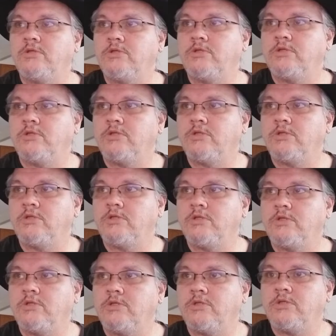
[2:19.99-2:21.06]

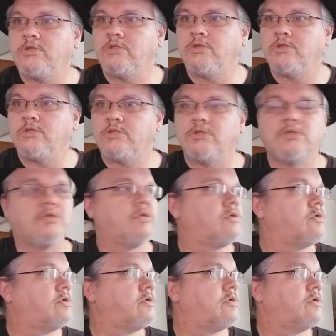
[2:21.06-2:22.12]

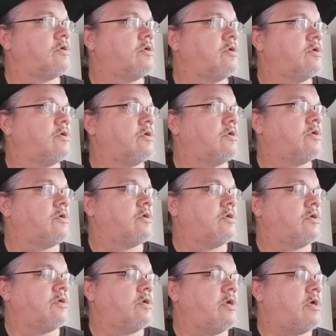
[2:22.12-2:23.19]

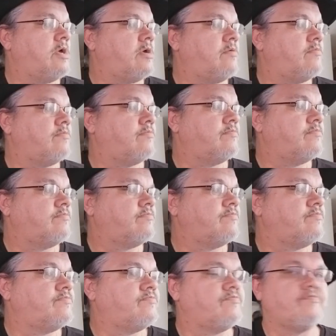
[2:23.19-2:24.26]

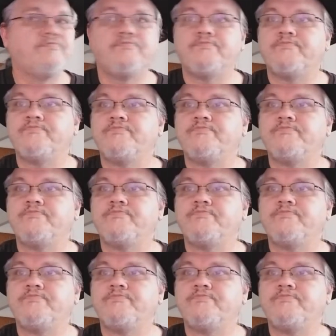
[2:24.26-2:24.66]
(silence)